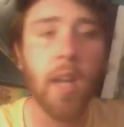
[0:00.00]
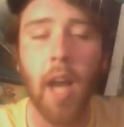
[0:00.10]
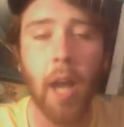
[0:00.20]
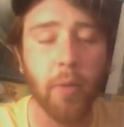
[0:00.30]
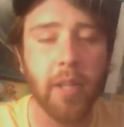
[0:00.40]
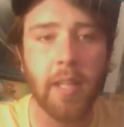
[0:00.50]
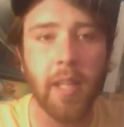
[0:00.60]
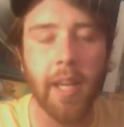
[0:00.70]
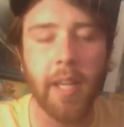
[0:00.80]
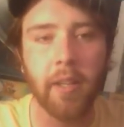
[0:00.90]
I'd really
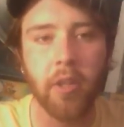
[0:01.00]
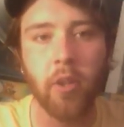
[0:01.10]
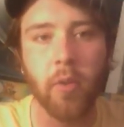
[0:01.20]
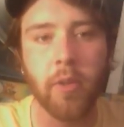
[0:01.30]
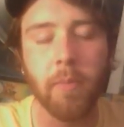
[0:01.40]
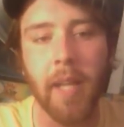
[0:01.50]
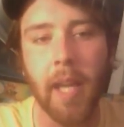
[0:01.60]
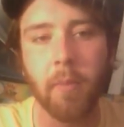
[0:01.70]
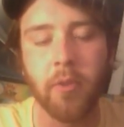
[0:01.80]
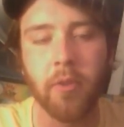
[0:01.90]
like, to be
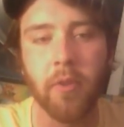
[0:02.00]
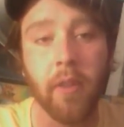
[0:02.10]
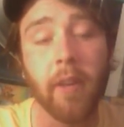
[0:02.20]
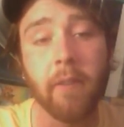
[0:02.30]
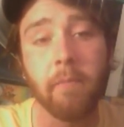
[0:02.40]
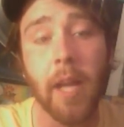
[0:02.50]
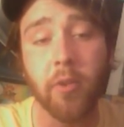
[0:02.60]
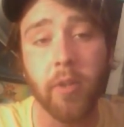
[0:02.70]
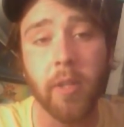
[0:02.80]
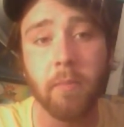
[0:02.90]
able to think of my
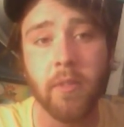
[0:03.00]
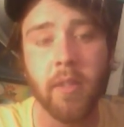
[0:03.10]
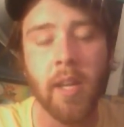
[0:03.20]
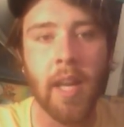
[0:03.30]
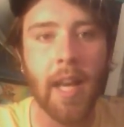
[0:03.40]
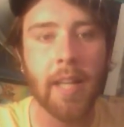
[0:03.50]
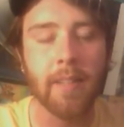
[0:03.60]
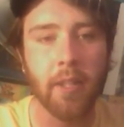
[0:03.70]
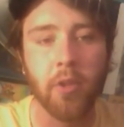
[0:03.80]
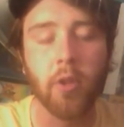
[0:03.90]
dreams as
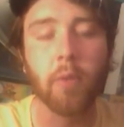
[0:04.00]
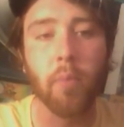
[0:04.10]
like certain